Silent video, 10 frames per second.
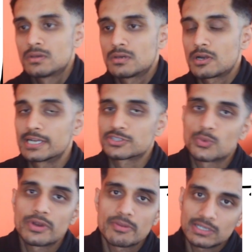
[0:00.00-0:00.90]
All right, so
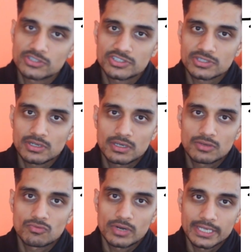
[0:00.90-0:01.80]
we're about to start
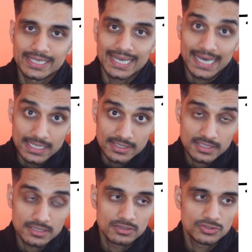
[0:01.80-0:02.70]
running
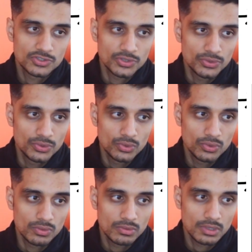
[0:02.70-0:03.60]
ads
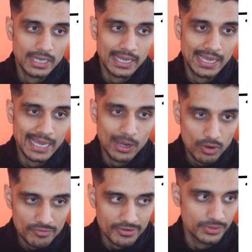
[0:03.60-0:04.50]
to
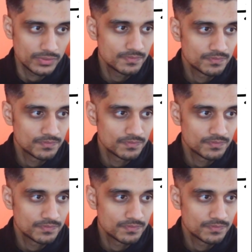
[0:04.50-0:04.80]
our funnel,